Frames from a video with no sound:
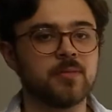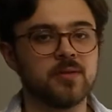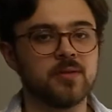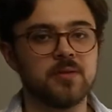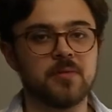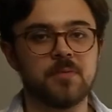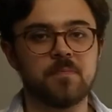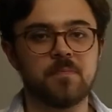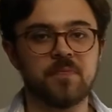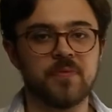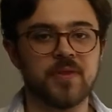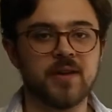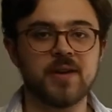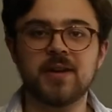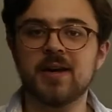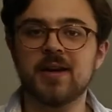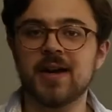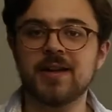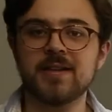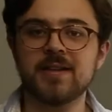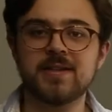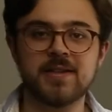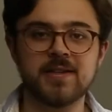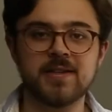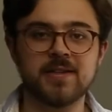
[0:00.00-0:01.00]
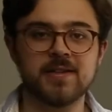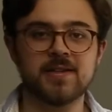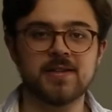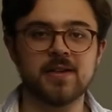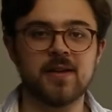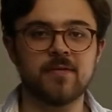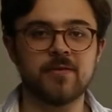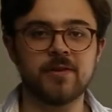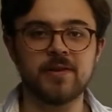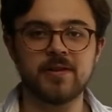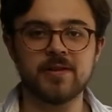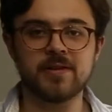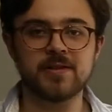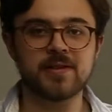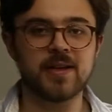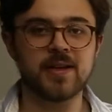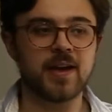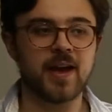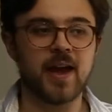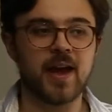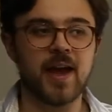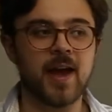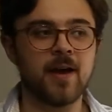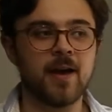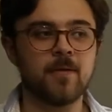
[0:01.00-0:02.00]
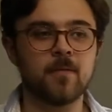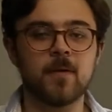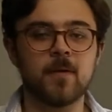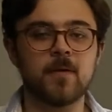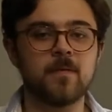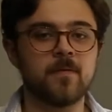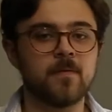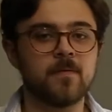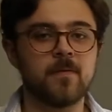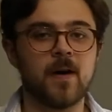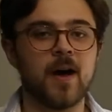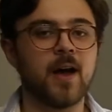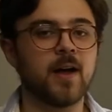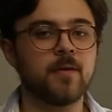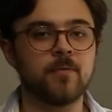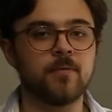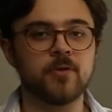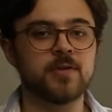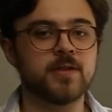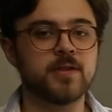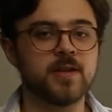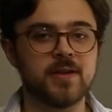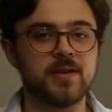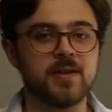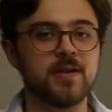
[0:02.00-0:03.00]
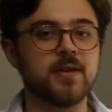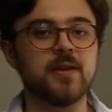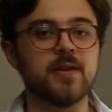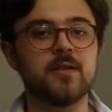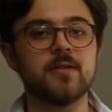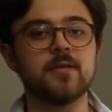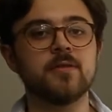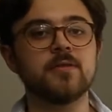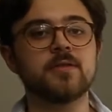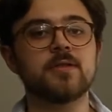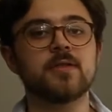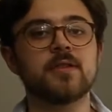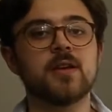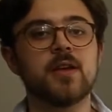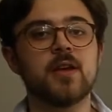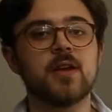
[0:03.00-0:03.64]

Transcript: to the 1970s, like every 5 or 10 years,